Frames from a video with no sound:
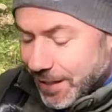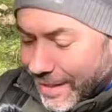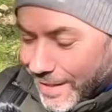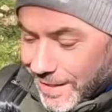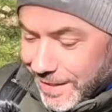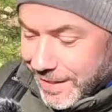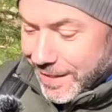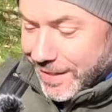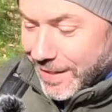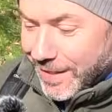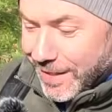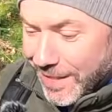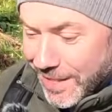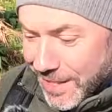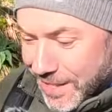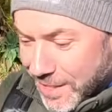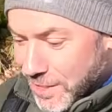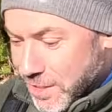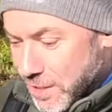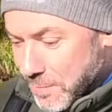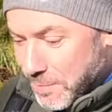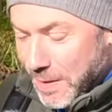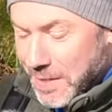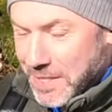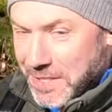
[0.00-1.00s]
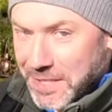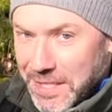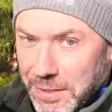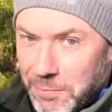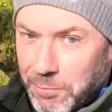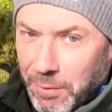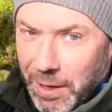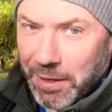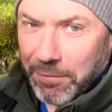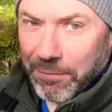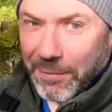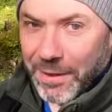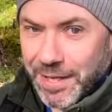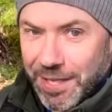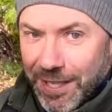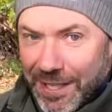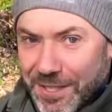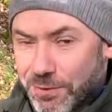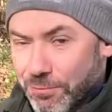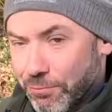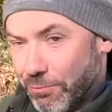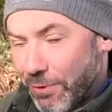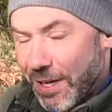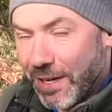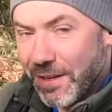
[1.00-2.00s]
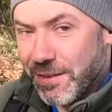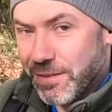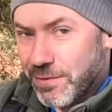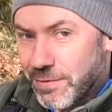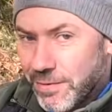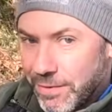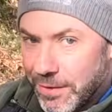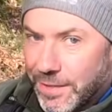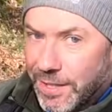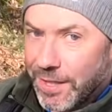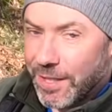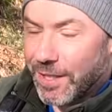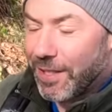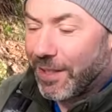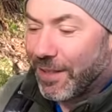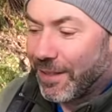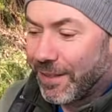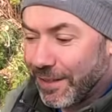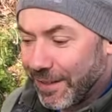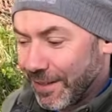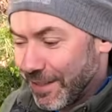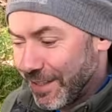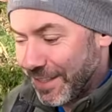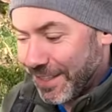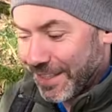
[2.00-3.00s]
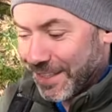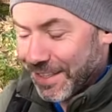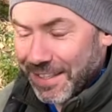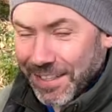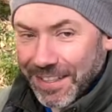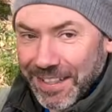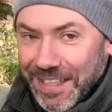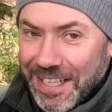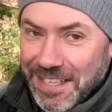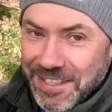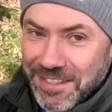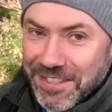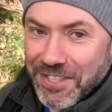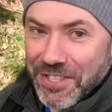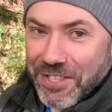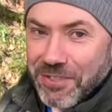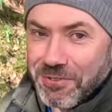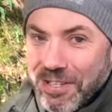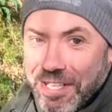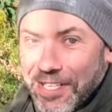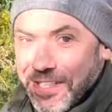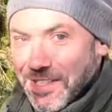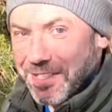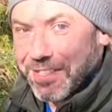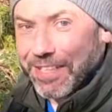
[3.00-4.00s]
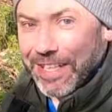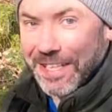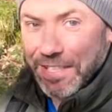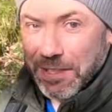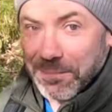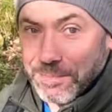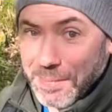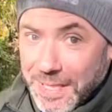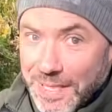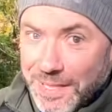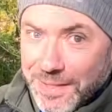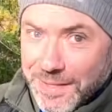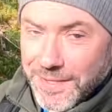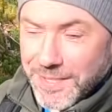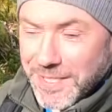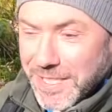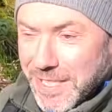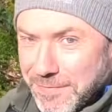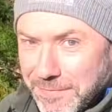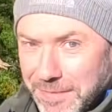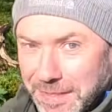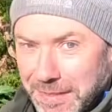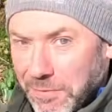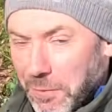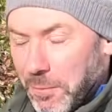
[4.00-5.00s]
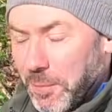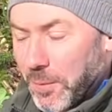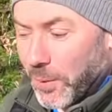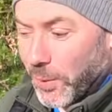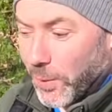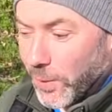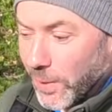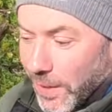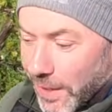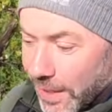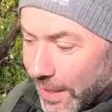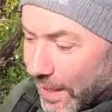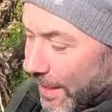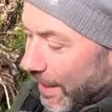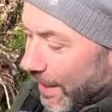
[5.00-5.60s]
That's because basically Wainwright is written through the Lake District like the Beatles is for Liverpool.